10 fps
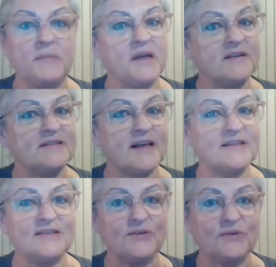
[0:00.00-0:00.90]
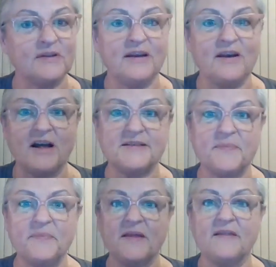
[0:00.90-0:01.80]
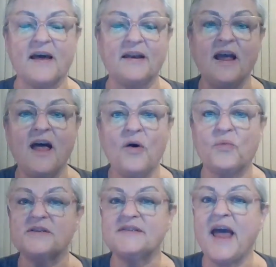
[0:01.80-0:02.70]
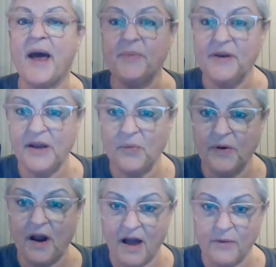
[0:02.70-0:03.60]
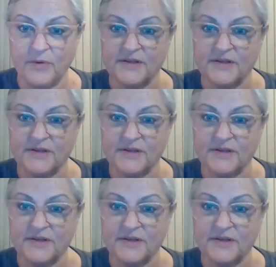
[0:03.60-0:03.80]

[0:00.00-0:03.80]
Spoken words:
because that's certainly not something that was happening when I was